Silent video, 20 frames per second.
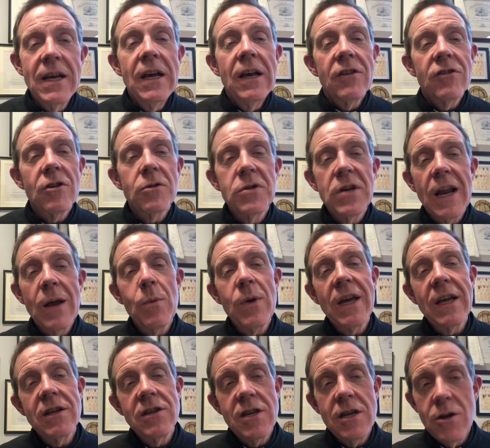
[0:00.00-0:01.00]
So today we
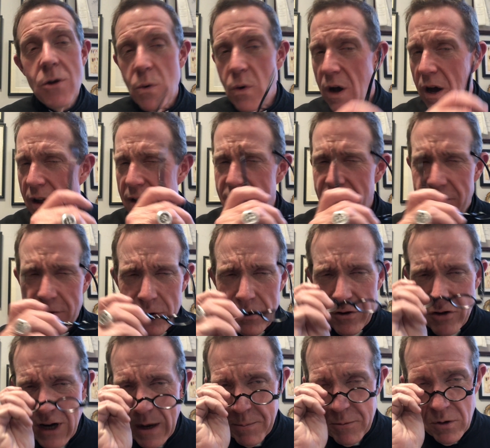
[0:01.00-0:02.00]
continue on
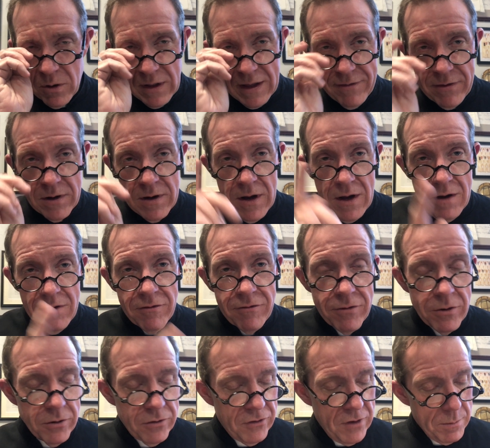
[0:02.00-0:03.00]
chapter 11,
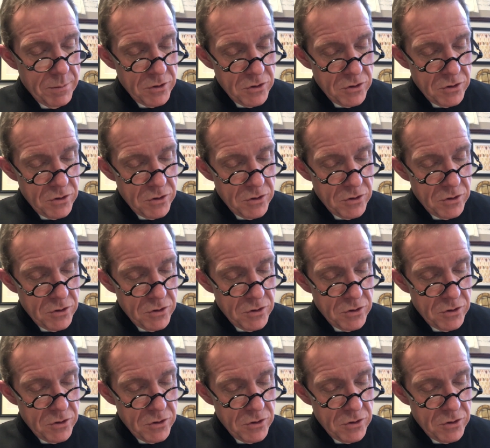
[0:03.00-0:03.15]
verse number